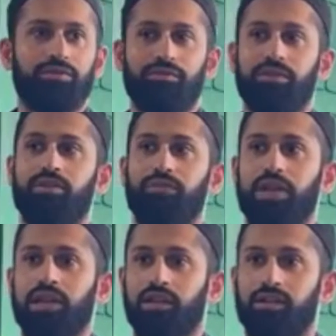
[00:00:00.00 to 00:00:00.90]
the, the
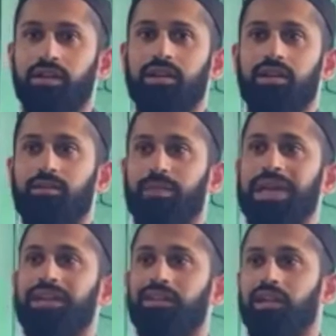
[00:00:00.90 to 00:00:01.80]
field,
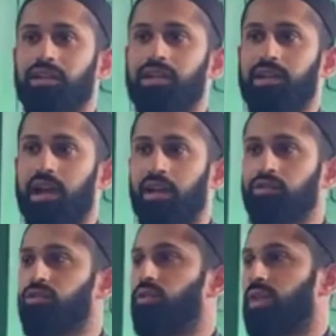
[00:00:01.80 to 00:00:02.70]
making little
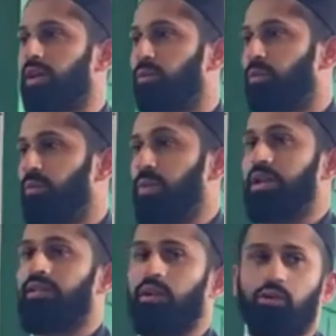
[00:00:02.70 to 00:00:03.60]
canals so that we
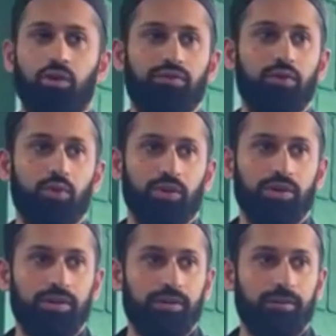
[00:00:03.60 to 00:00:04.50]
can then grow food.
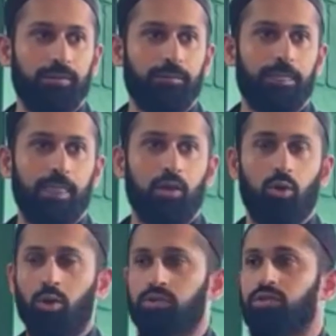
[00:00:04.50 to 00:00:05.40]

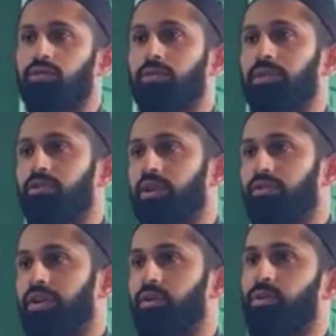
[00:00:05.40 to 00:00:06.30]
Also from the
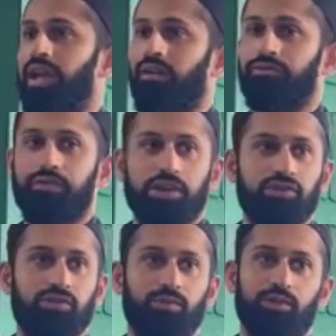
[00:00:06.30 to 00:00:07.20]
river, we have
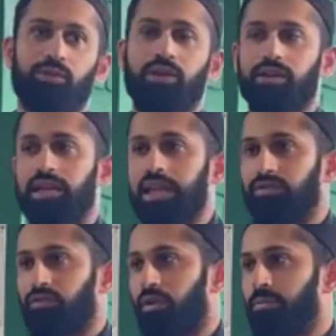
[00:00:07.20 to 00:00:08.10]
fish, which we can
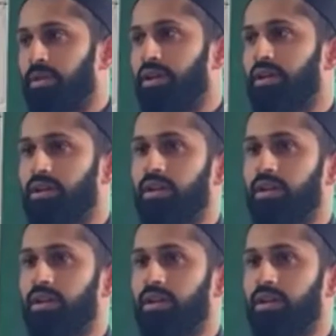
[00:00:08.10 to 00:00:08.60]
eat from.